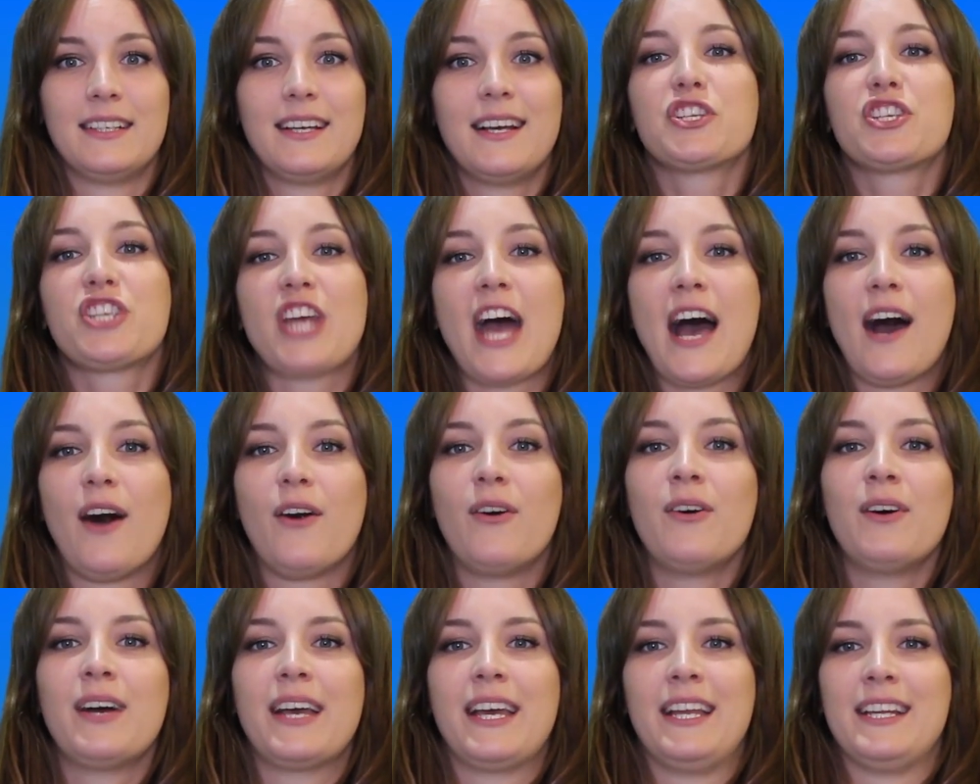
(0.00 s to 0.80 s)

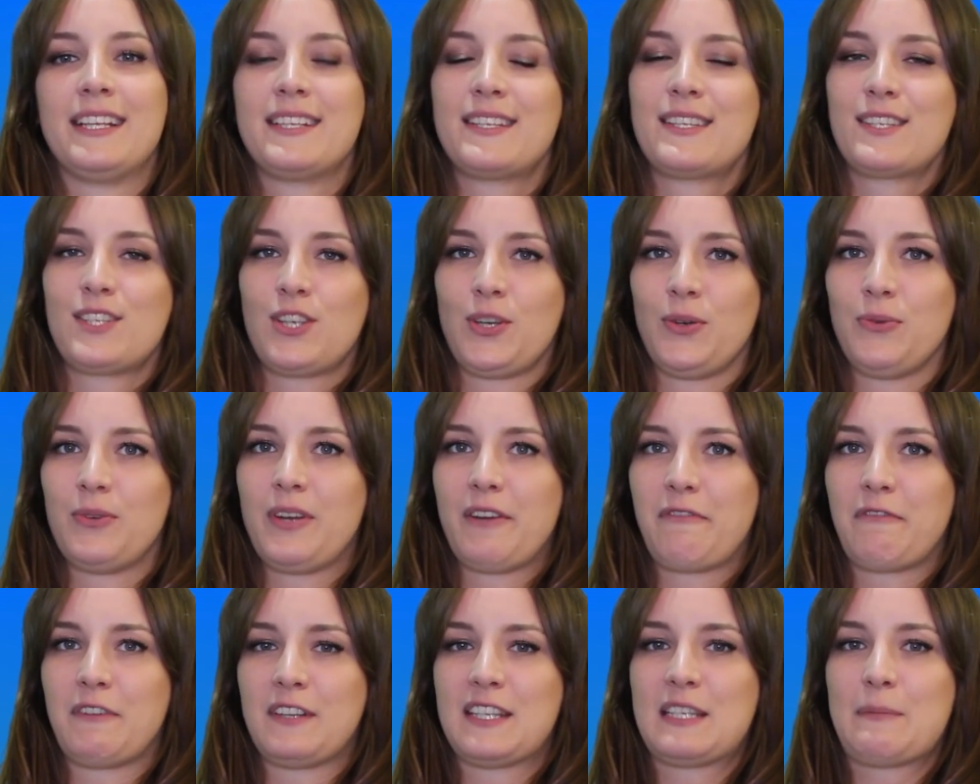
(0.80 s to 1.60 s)
Ciao, in its 2
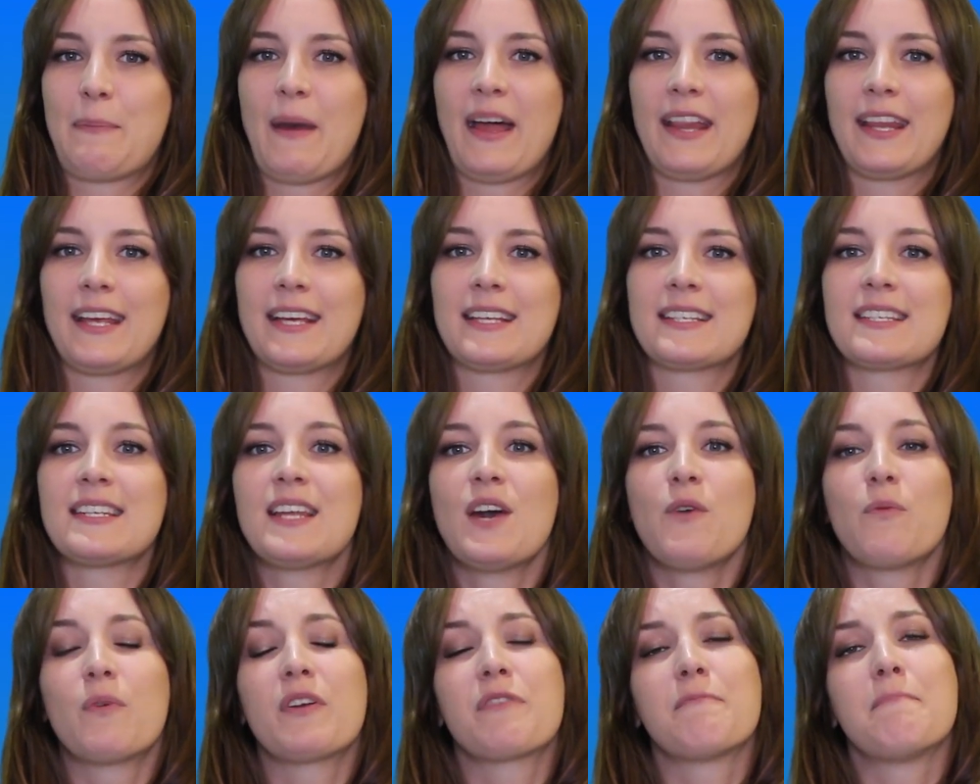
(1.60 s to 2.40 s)
different spellings,
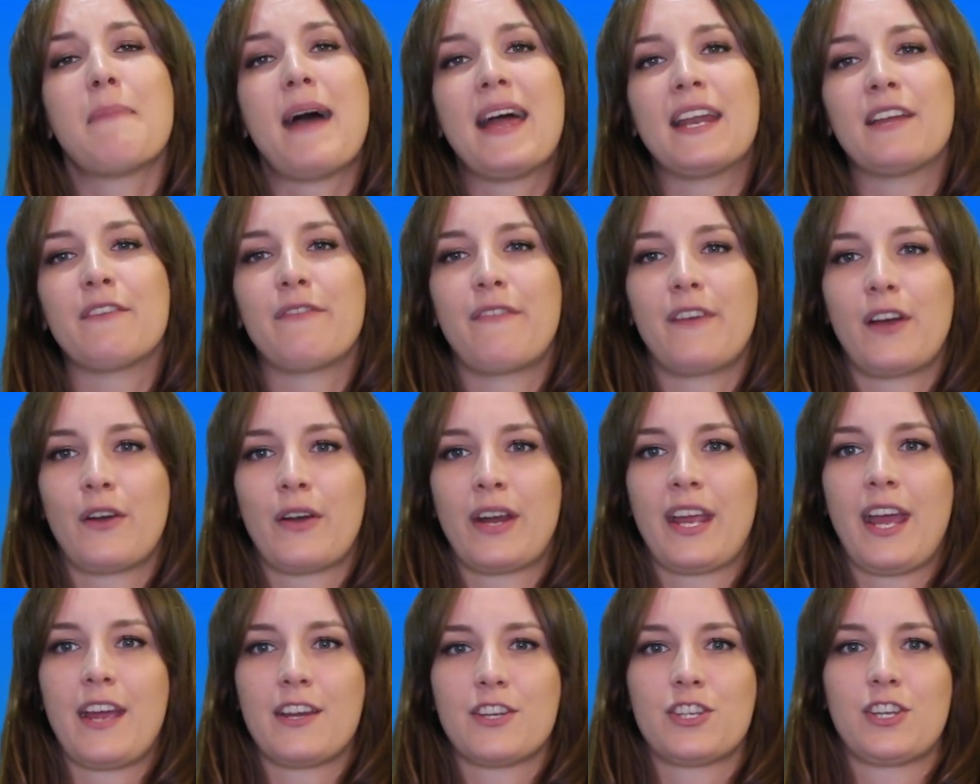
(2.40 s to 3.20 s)
with many
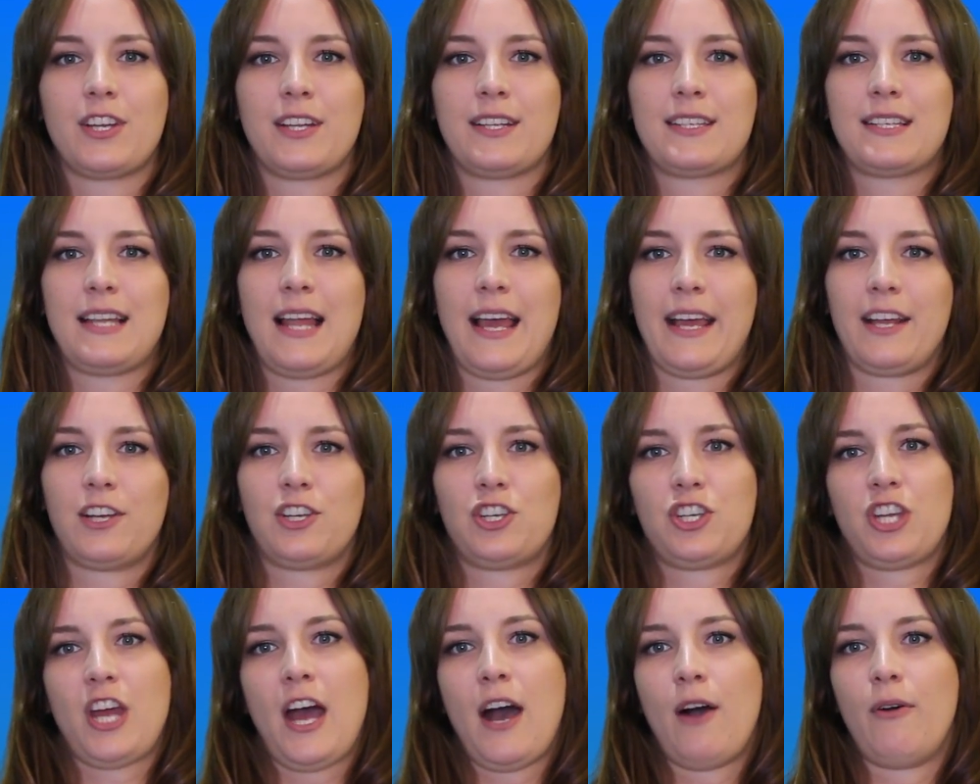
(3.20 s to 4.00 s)
variations like
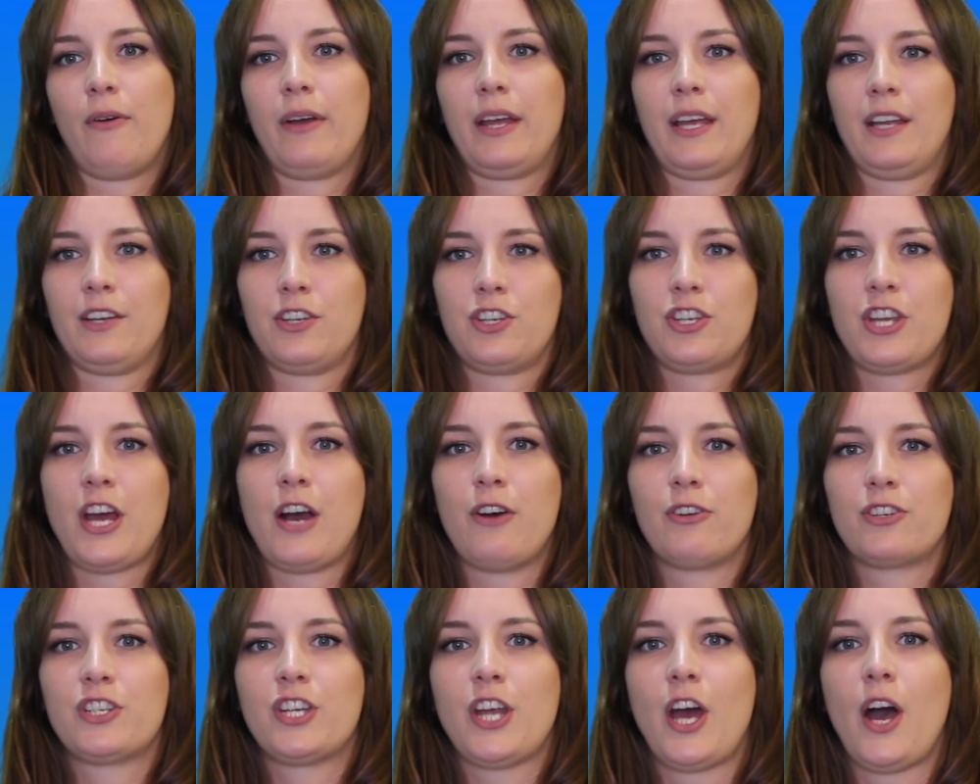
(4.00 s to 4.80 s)
CIAO and
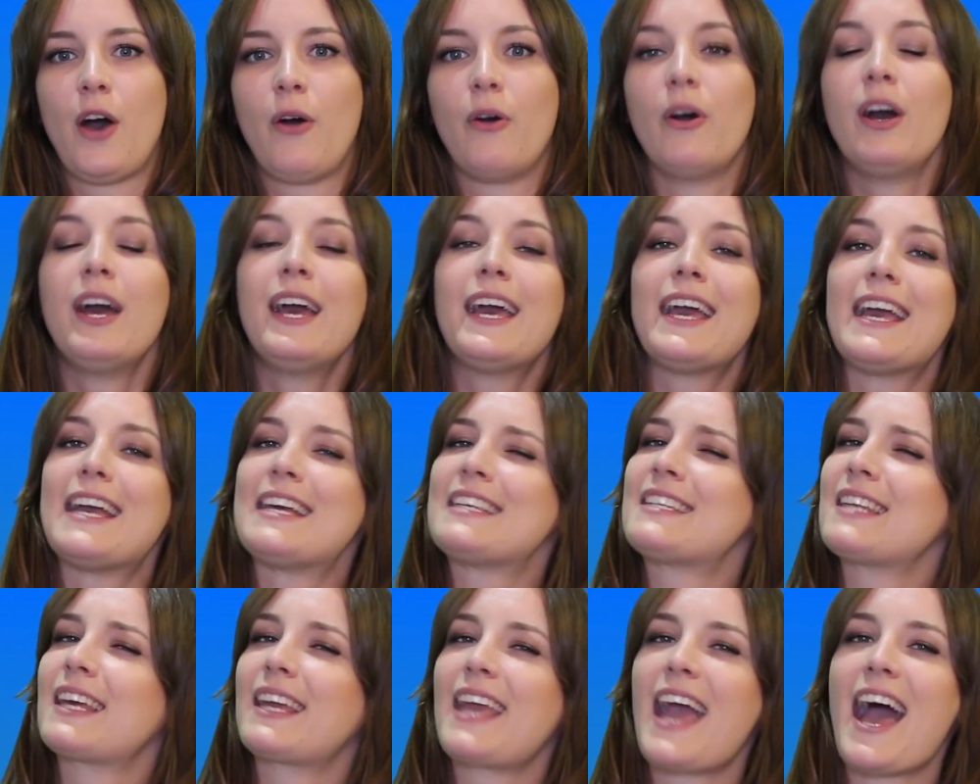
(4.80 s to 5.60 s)
ciao ciao,
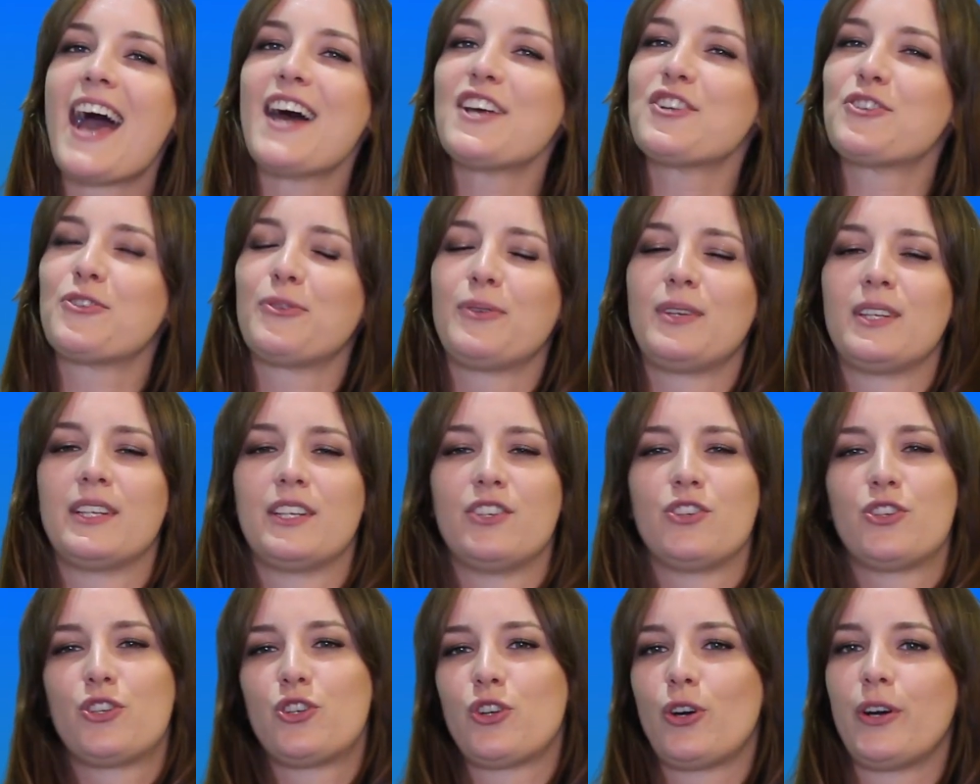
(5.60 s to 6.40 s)
is a casual
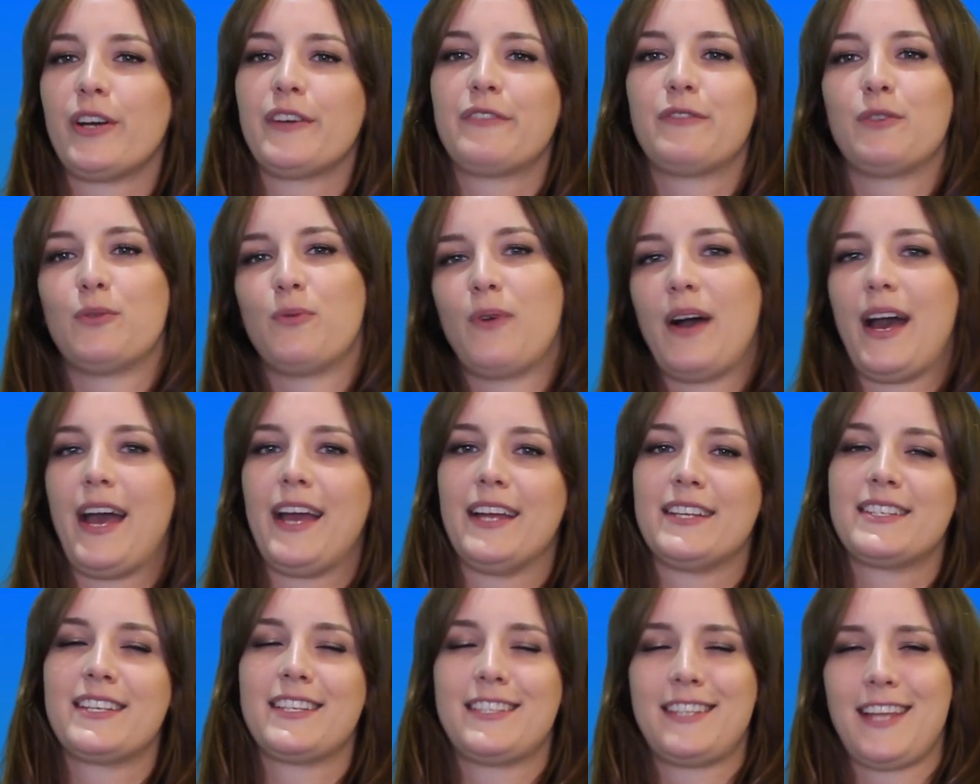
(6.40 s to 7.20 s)
and joyful
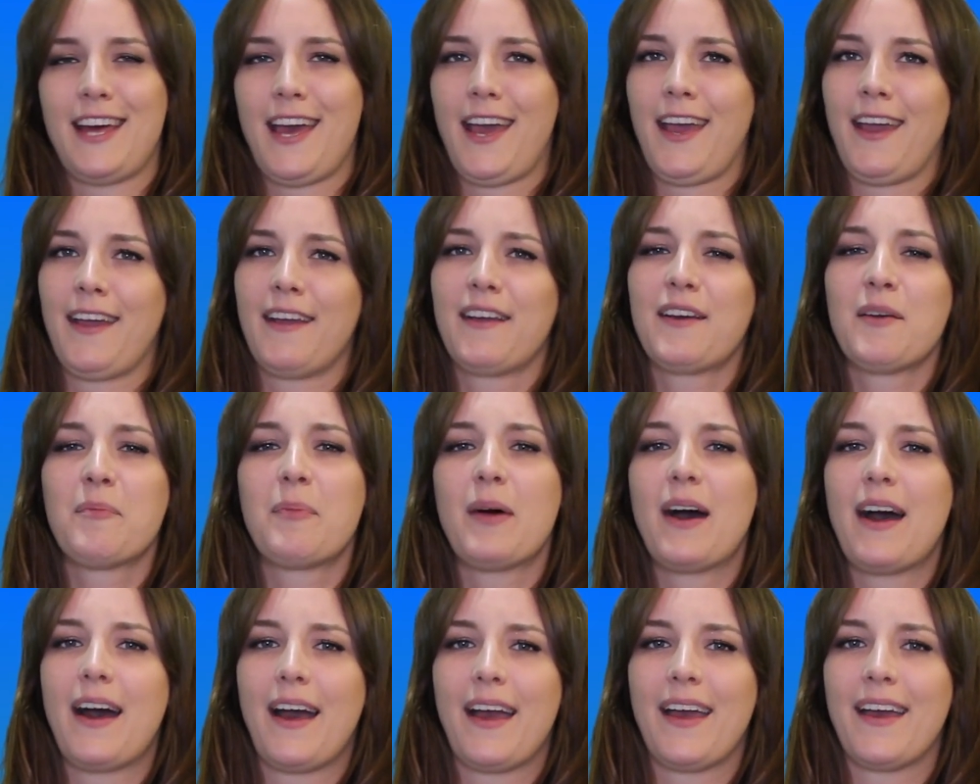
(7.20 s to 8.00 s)
way to say
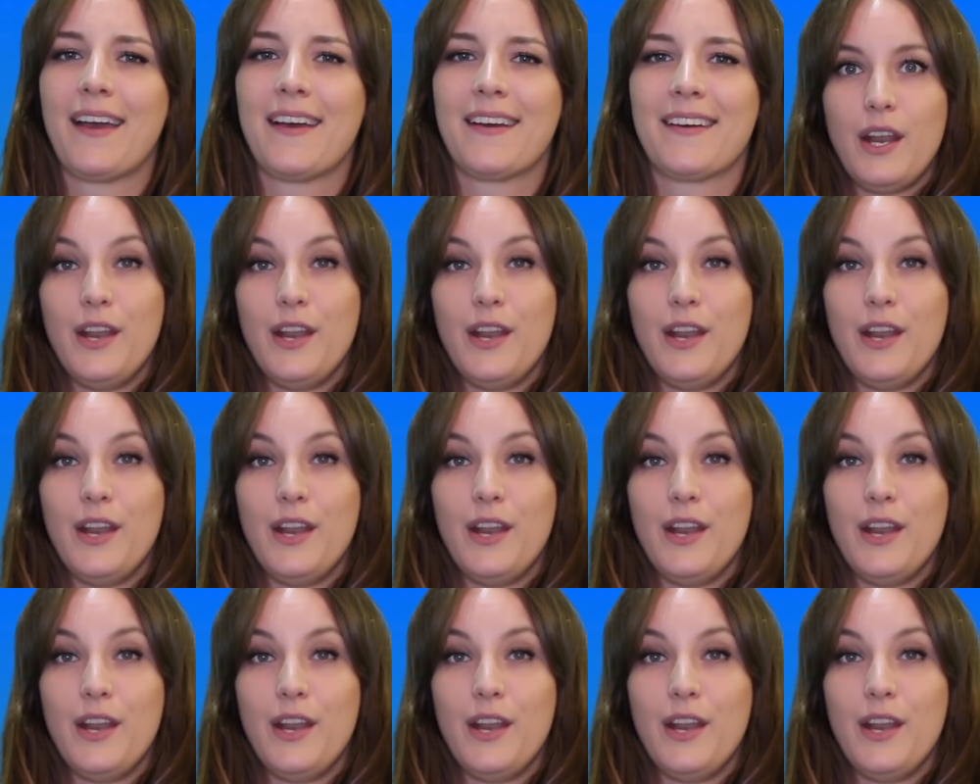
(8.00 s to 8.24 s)
goodbye.